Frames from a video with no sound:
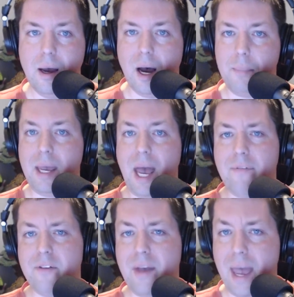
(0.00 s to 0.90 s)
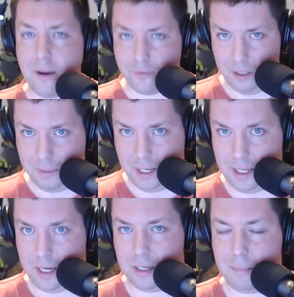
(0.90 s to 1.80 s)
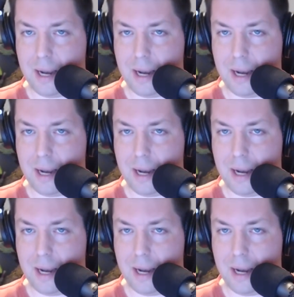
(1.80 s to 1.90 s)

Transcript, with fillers: On behalf of everybody here at